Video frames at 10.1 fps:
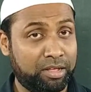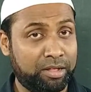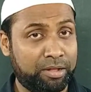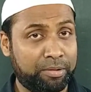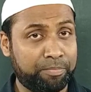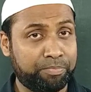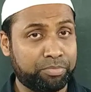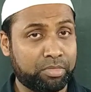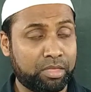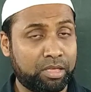
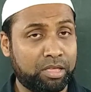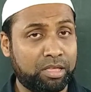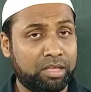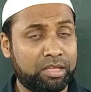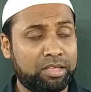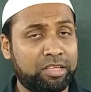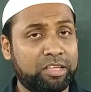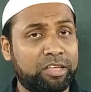No one is speaking in this clip.